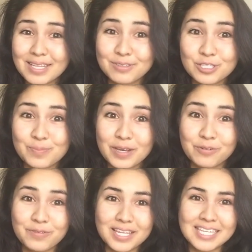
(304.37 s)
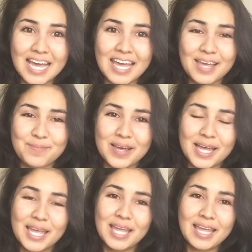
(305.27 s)
my little spiel for the day.
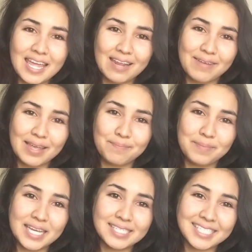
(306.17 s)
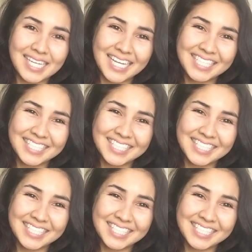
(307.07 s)
But anyway, peace.